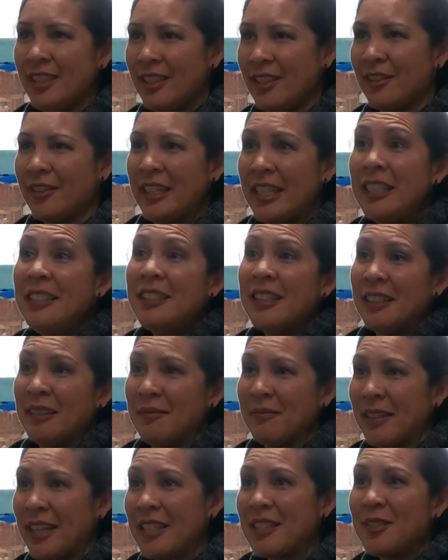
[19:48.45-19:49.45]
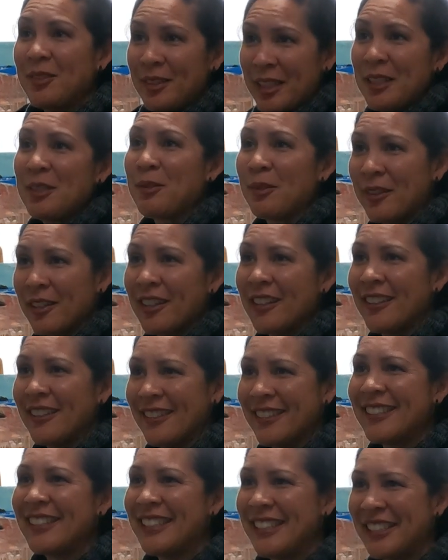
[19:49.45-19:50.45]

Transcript: income. That's where,